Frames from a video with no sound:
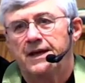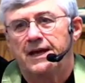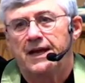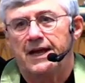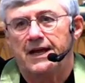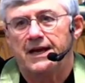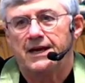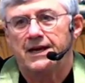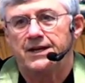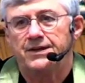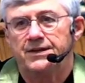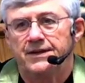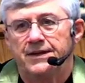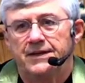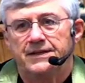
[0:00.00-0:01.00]

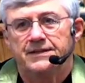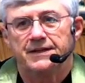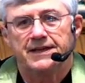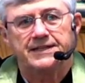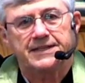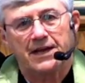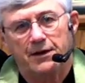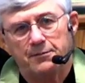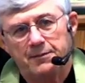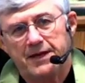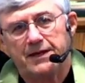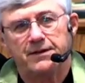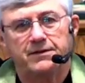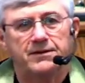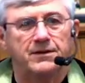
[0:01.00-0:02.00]
and they tell
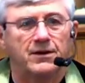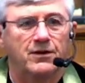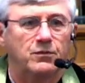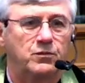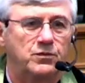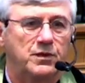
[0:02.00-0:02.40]
me, you know,